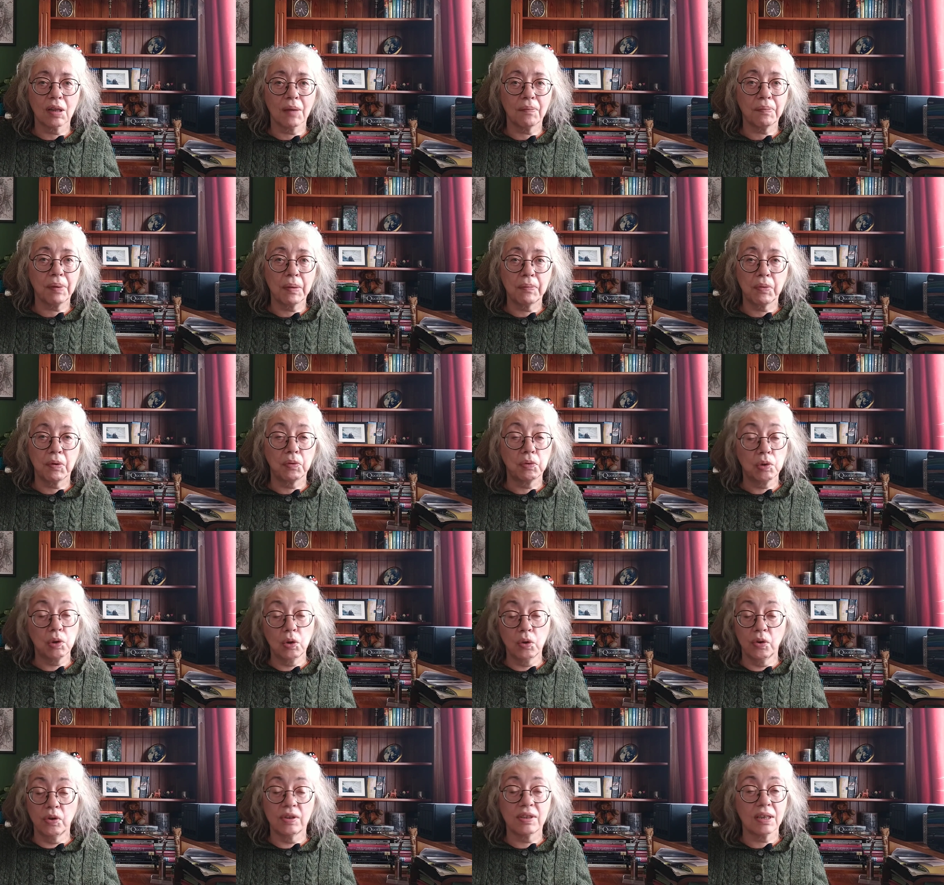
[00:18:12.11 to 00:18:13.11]
that people will
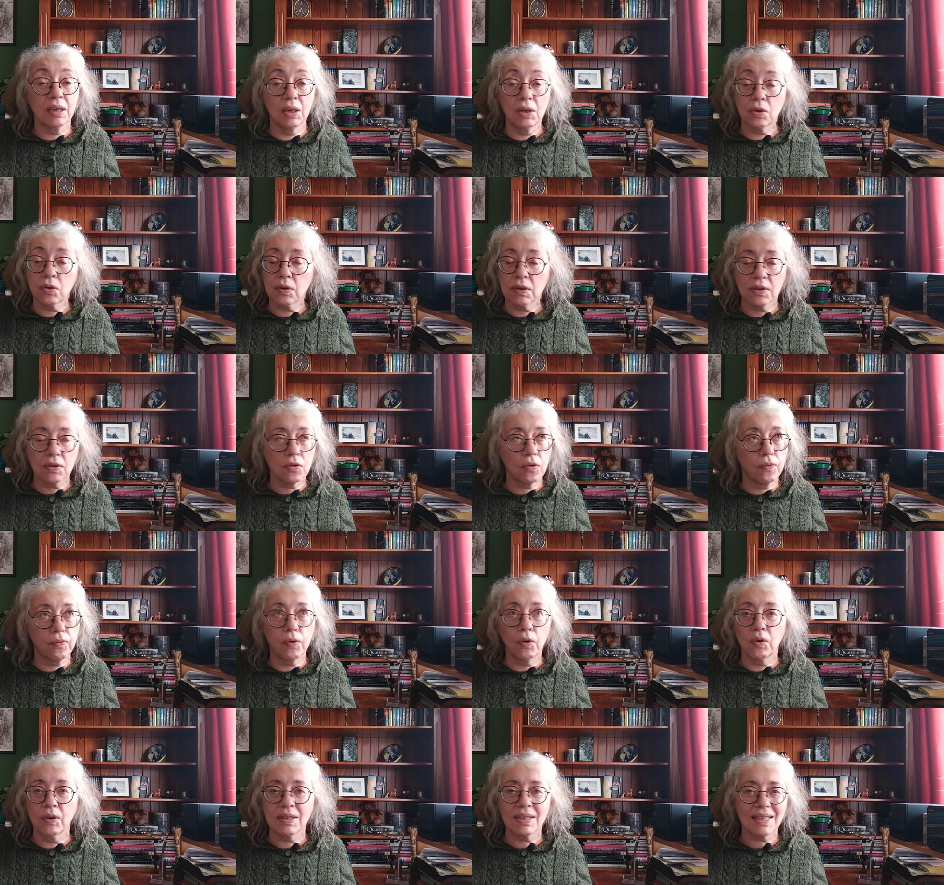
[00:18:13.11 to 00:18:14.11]
lose interest or
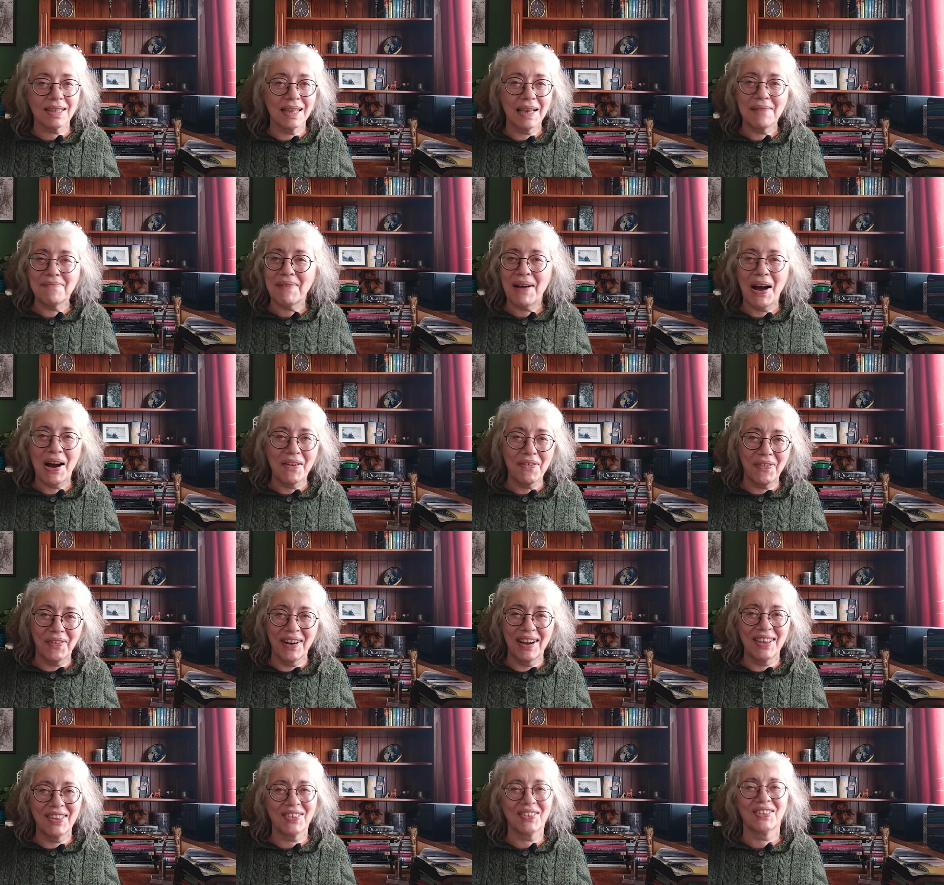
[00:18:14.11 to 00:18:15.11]
fall asleep
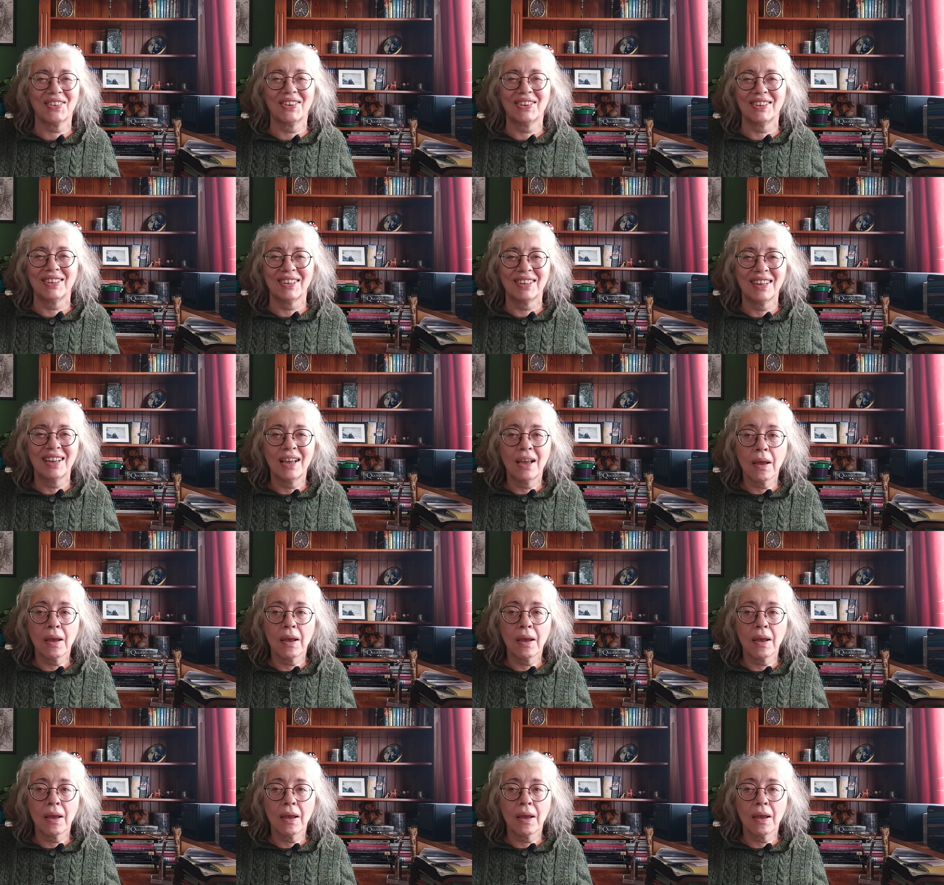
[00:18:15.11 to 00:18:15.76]
halfway through,